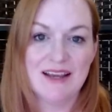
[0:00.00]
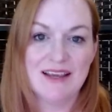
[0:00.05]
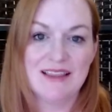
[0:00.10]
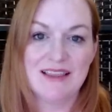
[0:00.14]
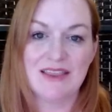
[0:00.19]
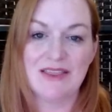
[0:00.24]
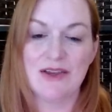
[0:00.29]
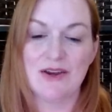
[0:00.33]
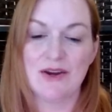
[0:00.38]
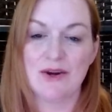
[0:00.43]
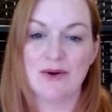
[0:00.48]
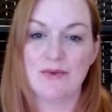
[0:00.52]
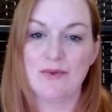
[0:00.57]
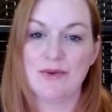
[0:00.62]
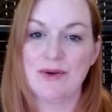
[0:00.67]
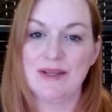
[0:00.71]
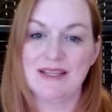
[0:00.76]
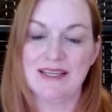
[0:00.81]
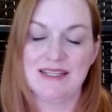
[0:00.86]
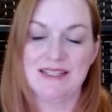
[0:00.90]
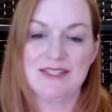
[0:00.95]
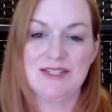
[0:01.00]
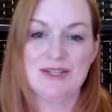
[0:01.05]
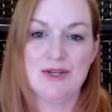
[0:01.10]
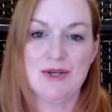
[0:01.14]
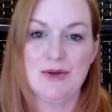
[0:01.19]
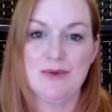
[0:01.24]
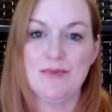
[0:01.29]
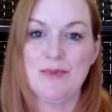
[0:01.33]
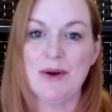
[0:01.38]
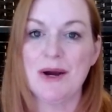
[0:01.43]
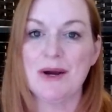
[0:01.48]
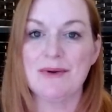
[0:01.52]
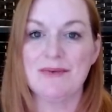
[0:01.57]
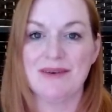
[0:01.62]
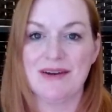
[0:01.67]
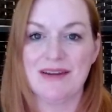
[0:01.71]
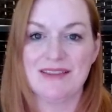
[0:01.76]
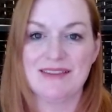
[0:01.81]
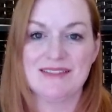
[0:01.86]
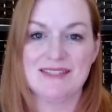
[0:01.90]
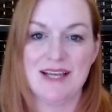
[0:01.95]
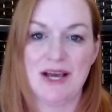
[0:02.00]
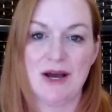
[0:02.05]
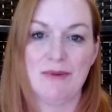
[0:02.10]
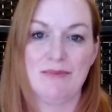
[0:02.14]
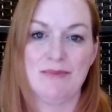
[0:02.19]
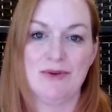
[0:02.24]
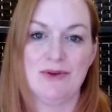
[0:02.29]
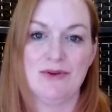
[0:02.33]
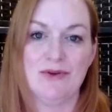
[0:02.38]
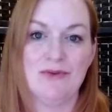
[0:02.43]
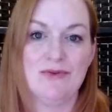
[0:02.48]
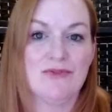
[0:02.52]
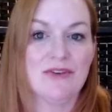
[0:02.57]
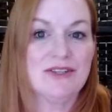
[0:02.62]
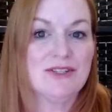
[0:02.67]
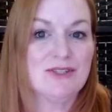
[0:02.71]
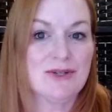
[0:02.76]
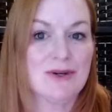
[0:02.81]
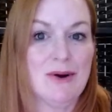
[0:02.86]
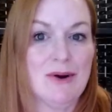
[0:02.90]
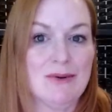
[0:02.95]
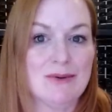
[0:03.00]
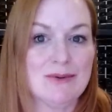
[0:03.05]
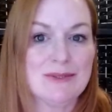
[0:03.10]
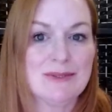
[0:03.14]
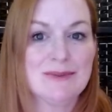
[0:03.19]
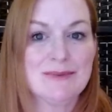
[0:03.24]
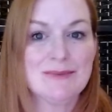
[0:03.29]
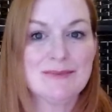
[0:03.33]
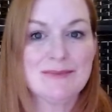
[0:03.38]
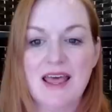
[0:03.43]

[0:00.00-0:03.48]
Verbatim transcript: that they're willing to part with to help you reach your goals.